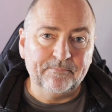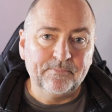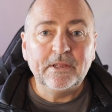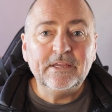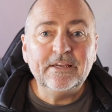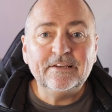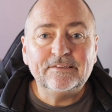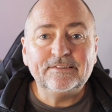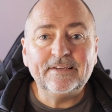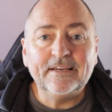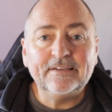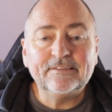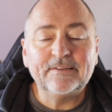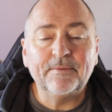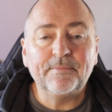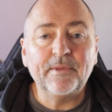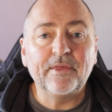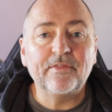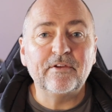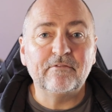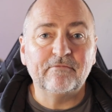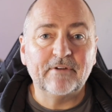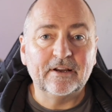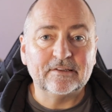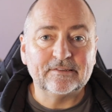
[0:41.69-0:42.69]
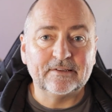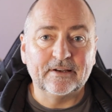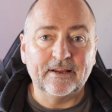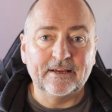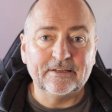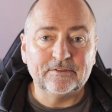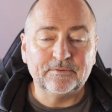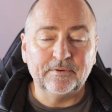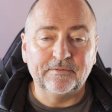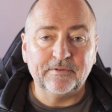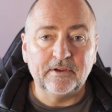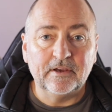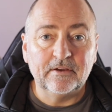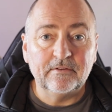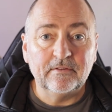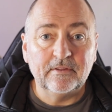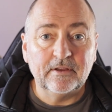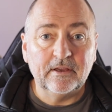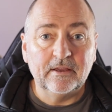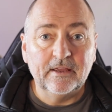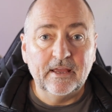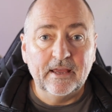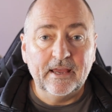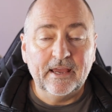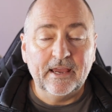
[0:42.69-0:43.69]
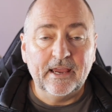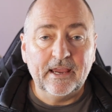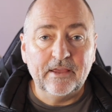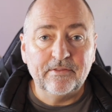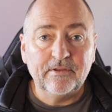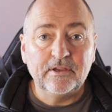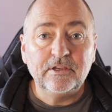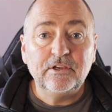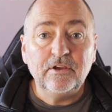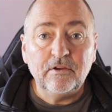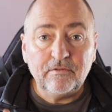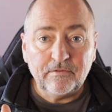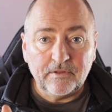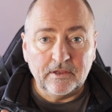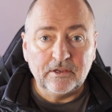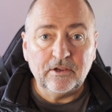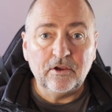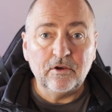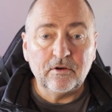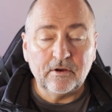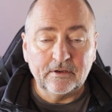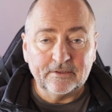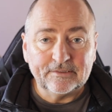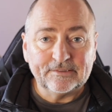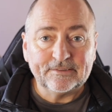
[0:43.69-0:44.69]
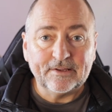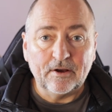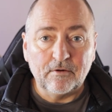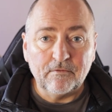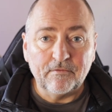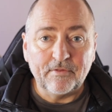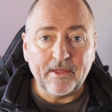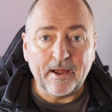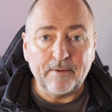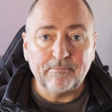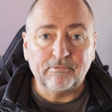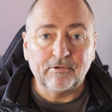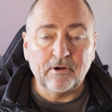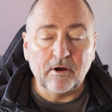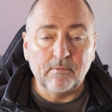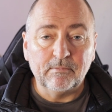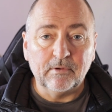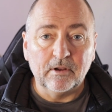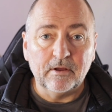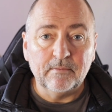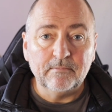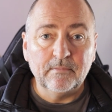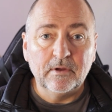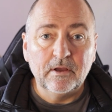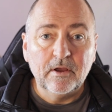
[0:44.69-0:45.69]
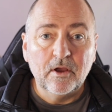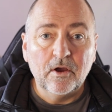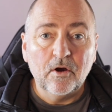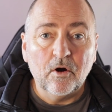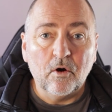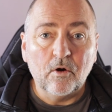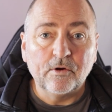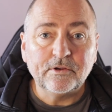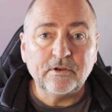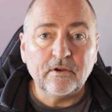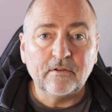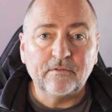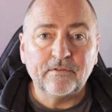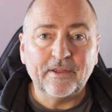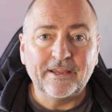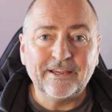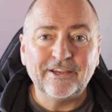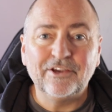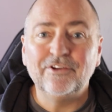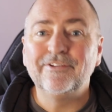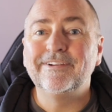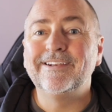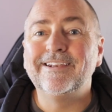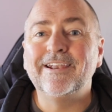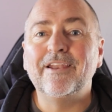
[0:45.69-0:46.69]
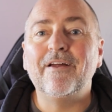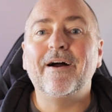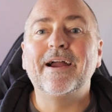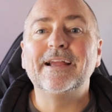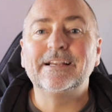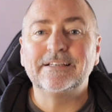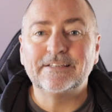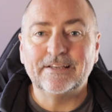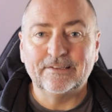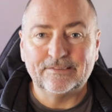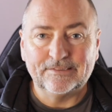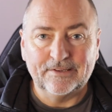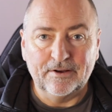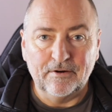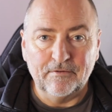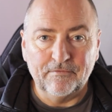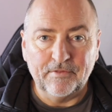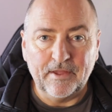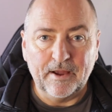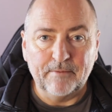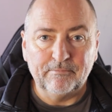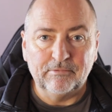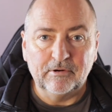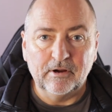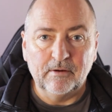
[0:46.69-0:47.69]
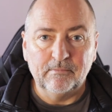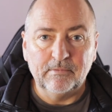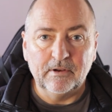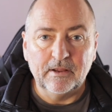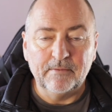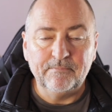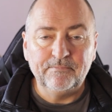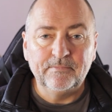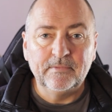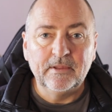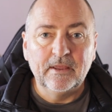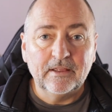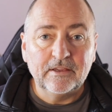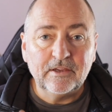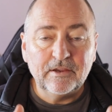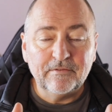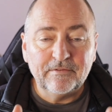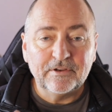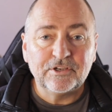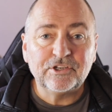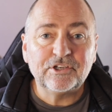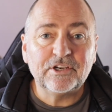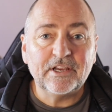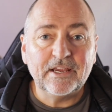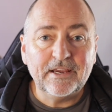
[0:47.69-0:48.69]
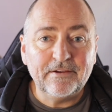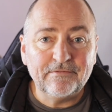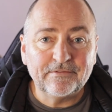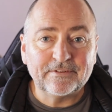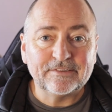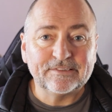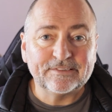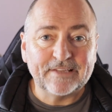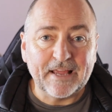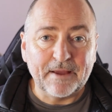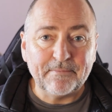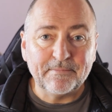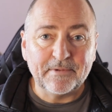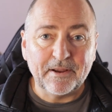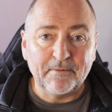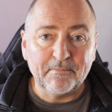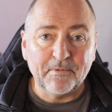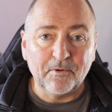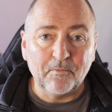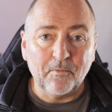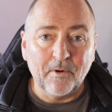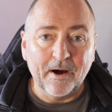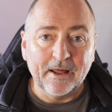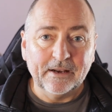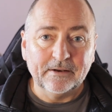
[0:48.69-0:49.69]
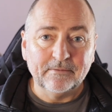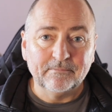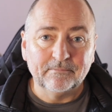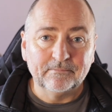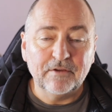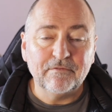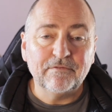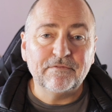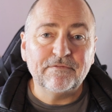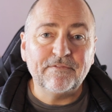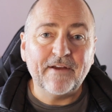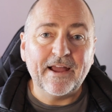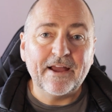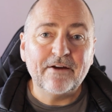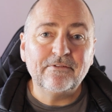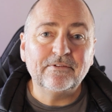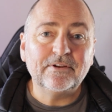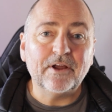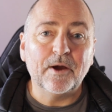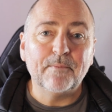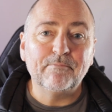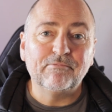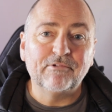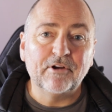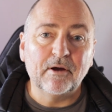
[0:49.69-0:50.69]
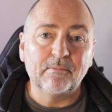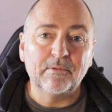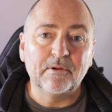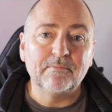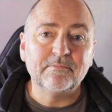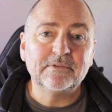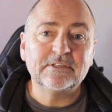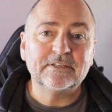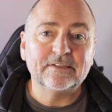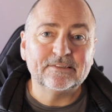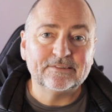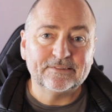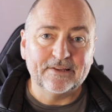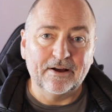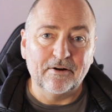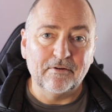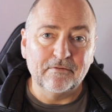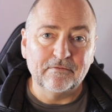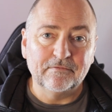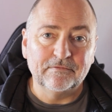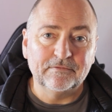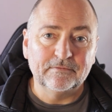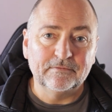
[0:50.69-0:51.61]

When you see something that resonates with you, that either you think you could solve that problem or you think you'd like to solve that problem, then you've achieved step number 1. You've found a problem to solve.